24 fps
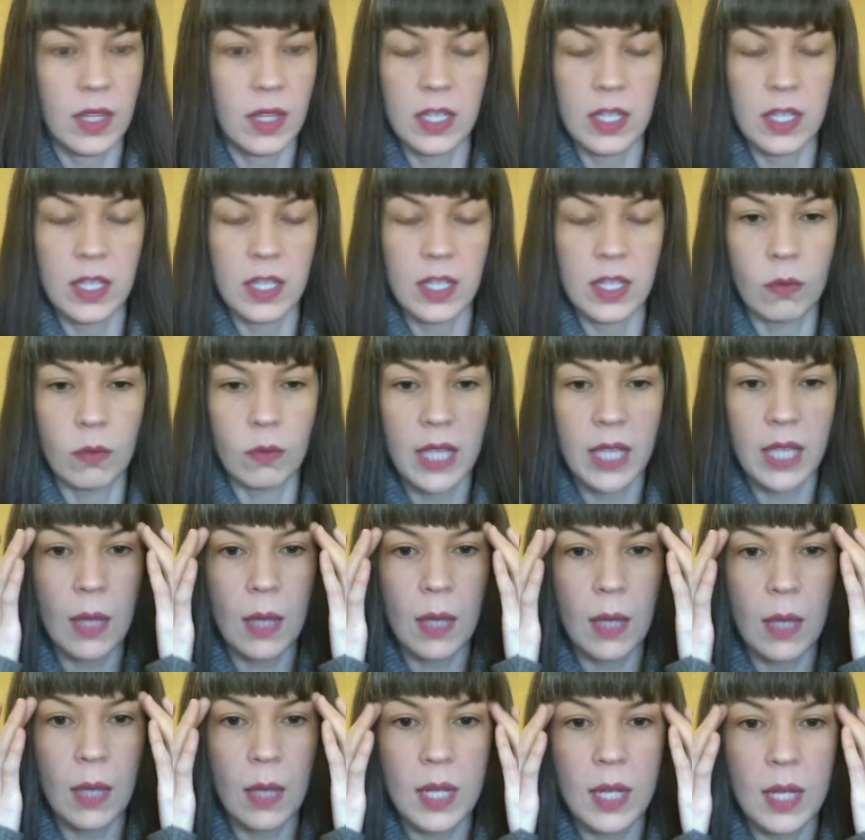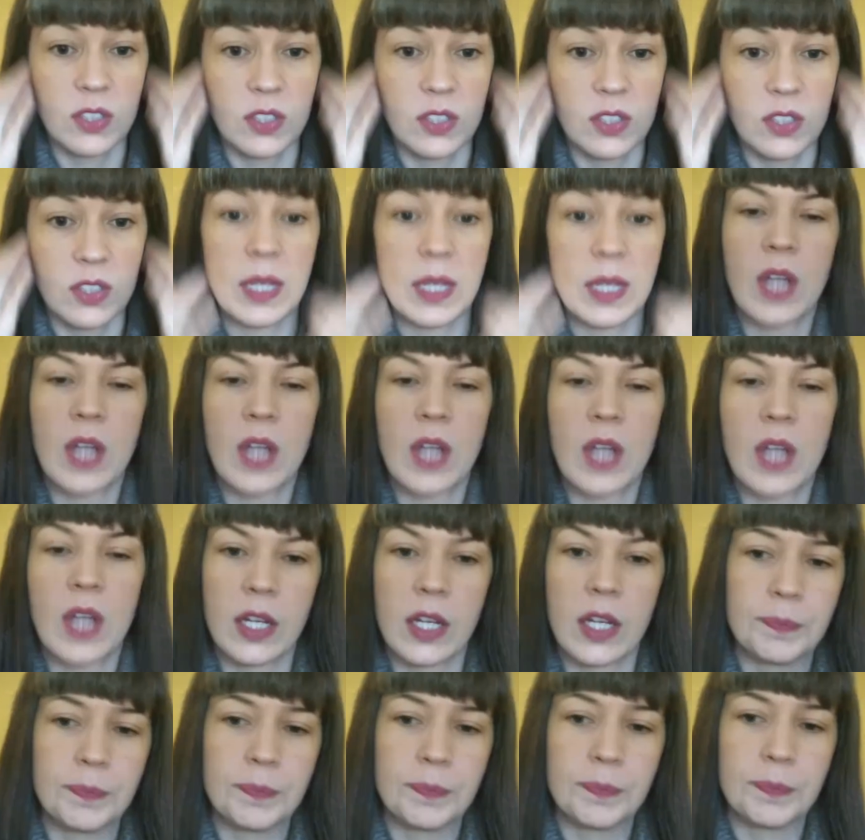you know, it, it was, it was not
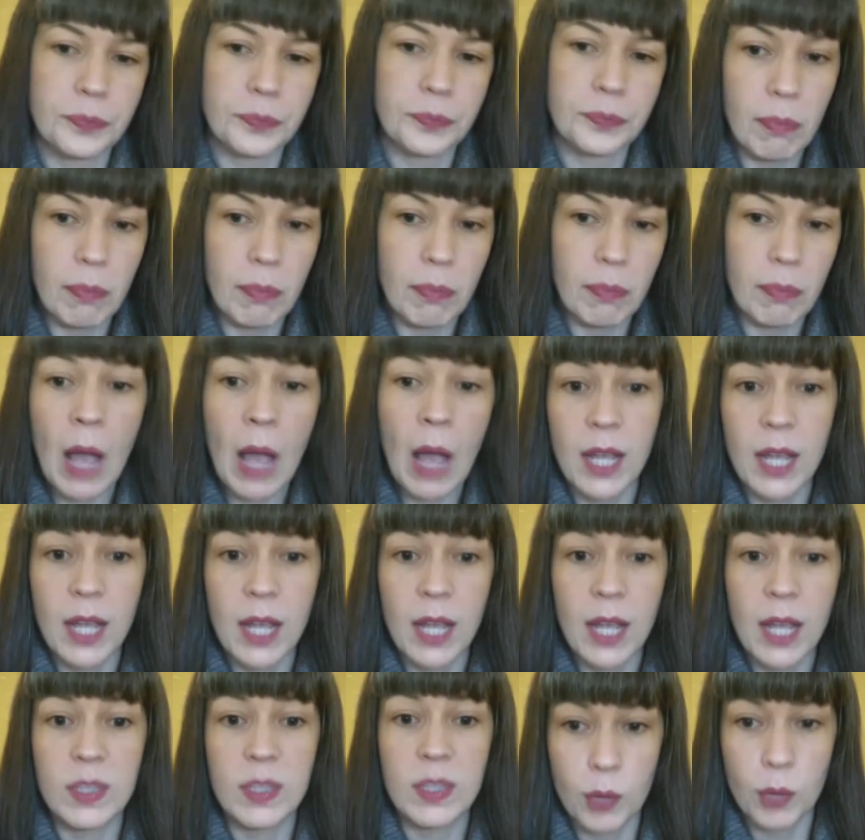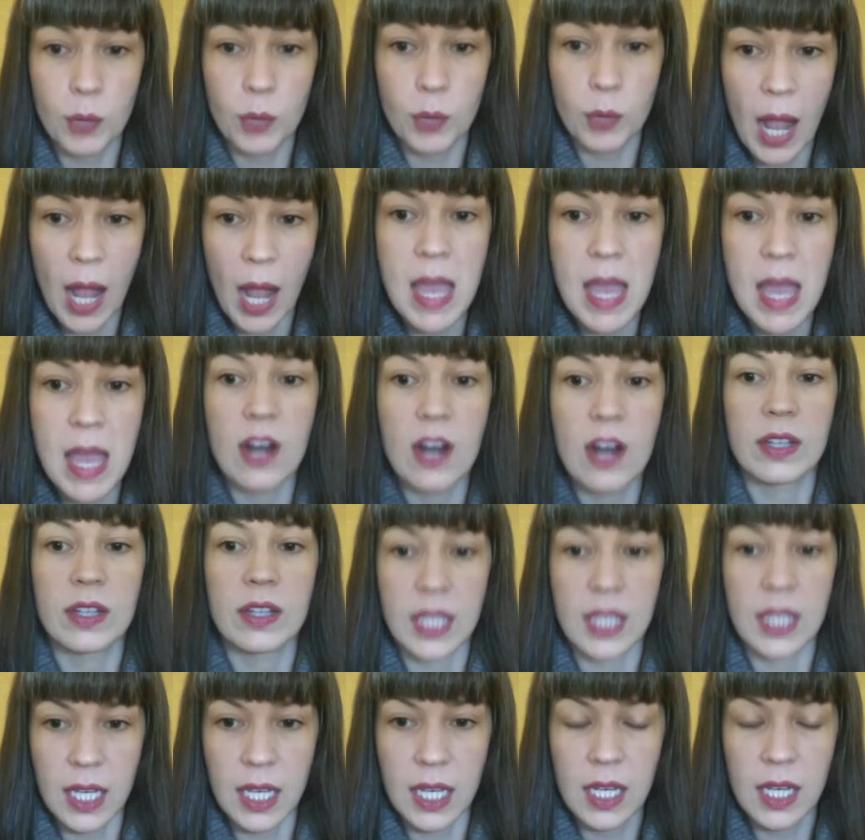good, but it was
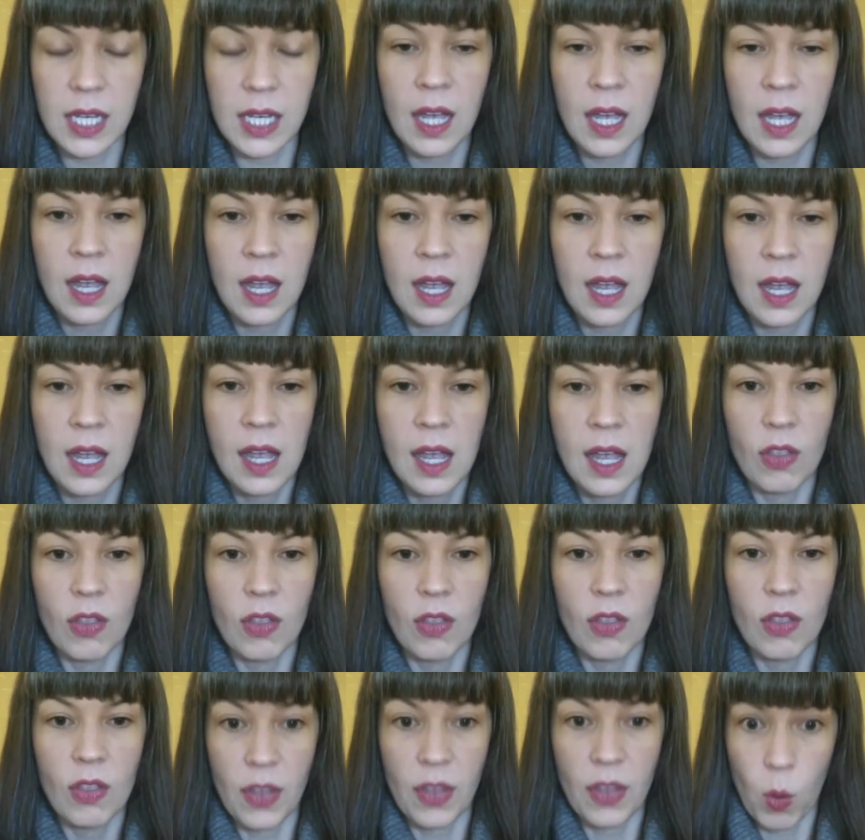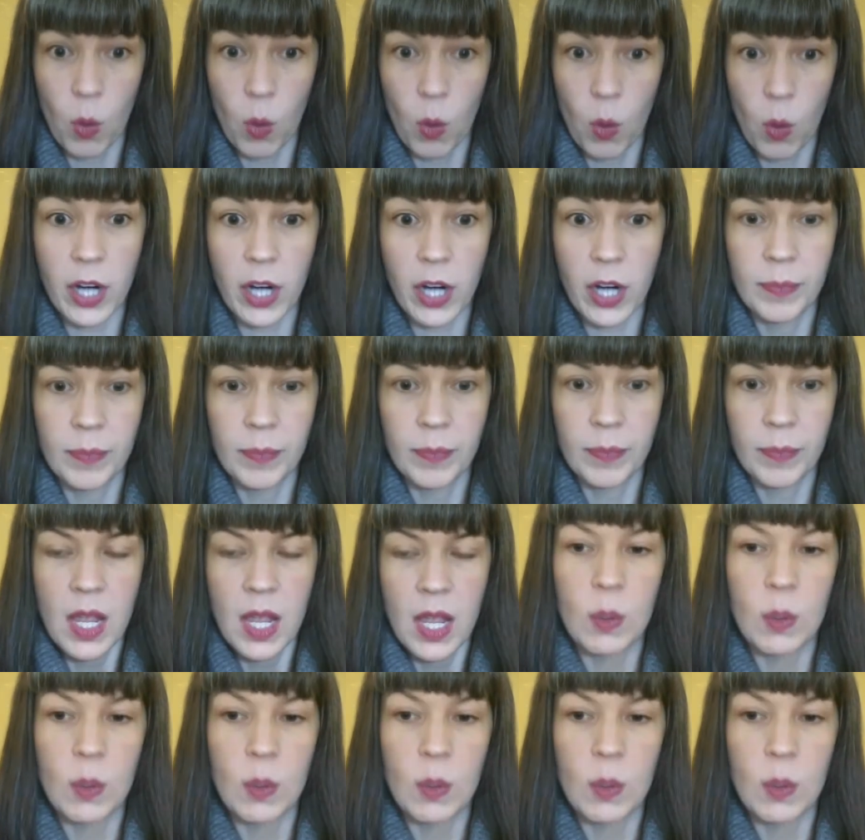primarily the water.